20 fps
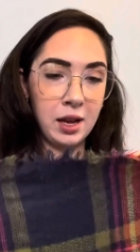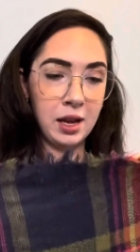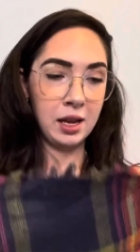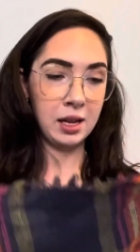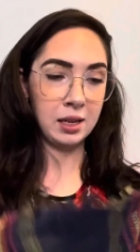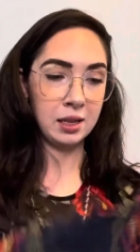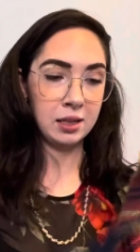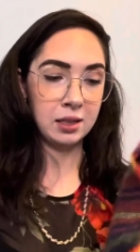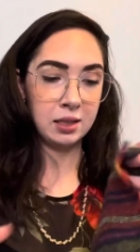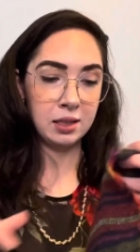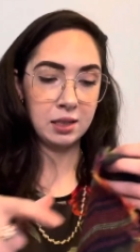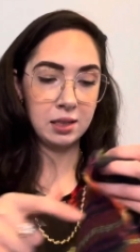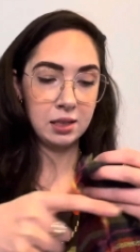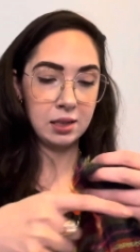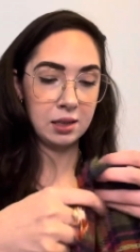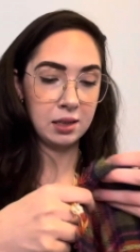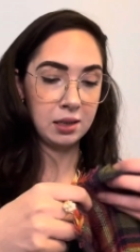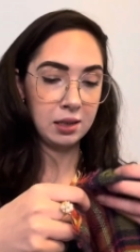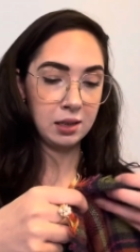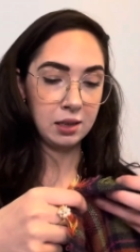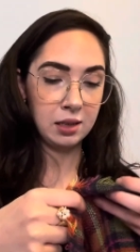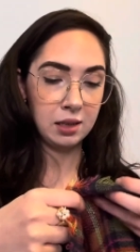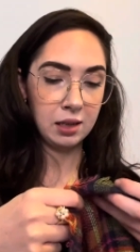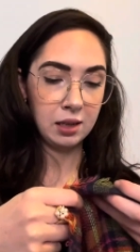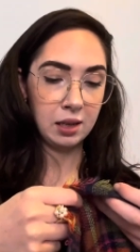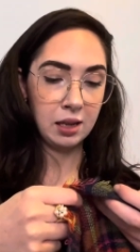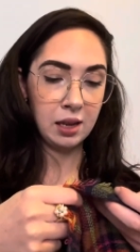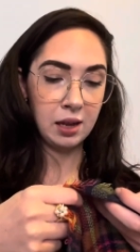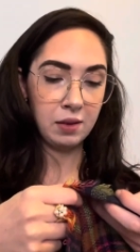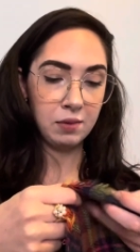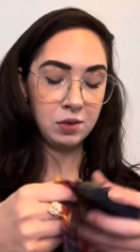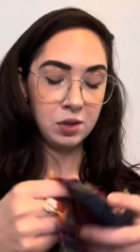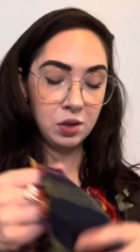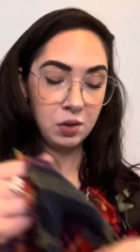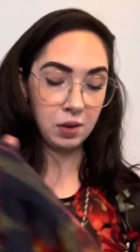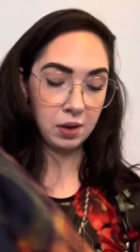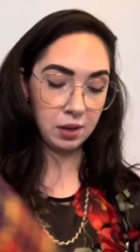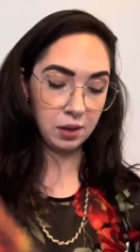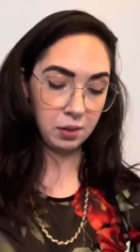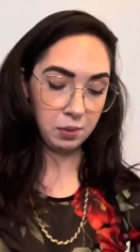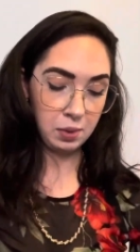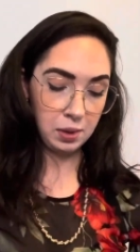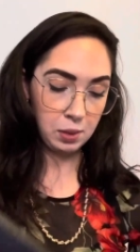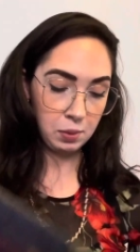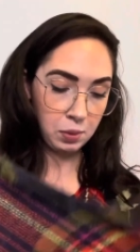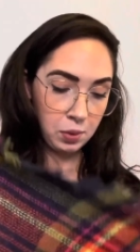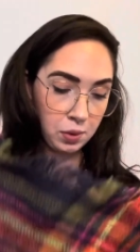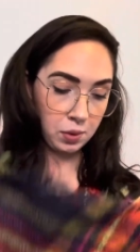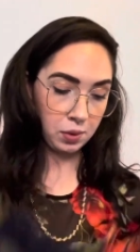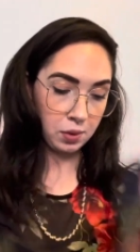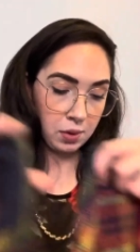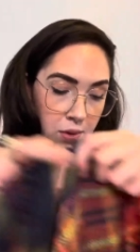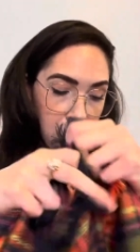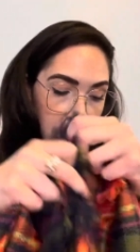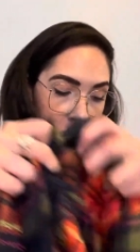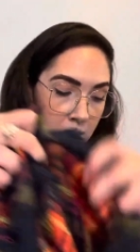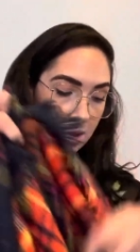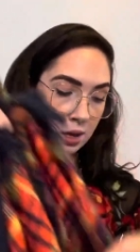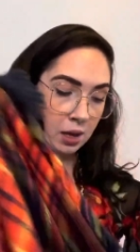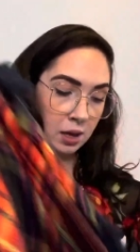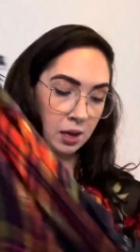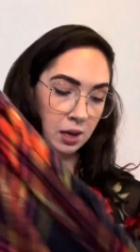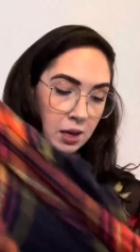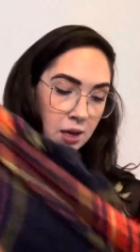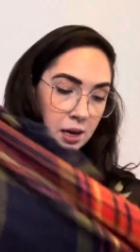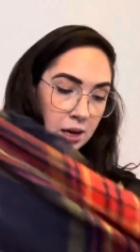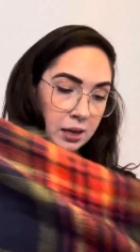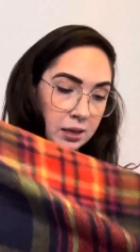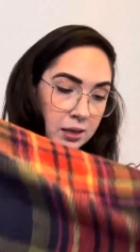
and give to other people. I